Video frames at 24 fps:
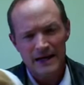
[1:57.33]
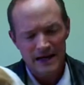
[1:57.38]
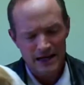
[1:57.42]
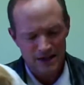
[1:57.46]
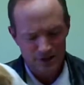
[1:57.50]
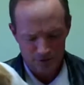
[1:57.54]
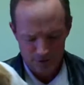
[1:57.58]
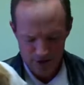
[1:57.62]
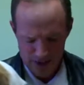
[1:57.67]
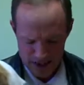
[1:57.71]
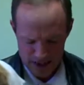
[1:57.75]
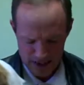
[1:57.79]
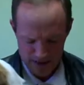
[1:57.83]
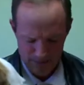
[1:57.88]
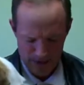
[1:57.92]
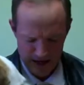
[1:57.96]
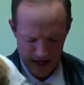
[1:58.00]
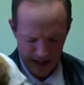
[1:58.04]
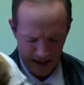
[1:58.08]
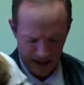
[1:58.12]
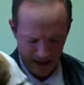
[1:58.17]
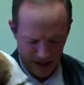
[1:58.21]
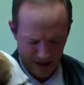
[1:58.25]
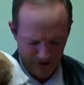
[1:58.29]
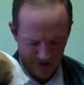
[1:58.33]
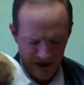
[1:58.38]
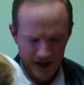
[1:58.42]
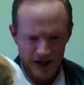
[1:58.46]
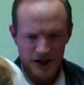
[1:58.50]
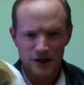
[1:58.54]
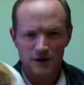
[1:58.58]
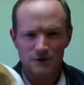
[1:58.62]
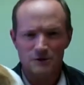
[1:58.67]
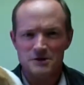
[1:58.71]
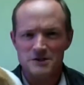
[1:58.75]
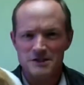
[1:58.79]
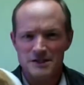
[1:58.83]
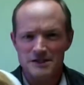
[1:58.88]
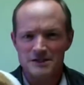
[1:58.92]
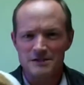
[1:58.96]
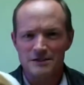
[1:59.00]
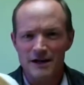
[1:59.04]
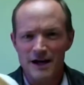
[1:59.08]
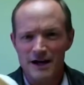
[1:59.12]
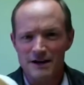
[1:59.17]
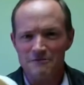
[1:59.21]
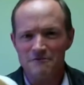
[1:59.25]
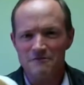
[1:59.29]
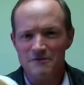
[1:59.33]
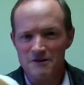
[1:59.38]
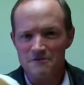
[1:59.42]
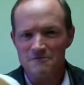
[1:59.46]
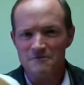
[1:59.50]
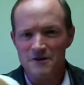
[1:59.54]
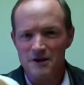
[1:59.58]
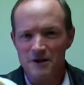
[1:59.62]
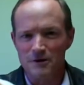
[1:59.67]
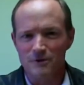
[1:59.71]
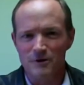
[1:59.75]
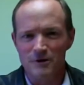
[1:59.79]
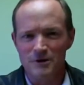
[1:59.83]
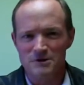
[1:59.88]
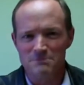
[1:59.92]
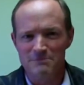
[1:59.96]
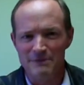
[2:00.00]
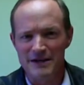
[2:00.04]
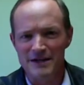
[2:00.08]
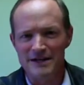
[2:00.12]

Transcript: And the reason I'm making this video is because a lot of 50-year-olds have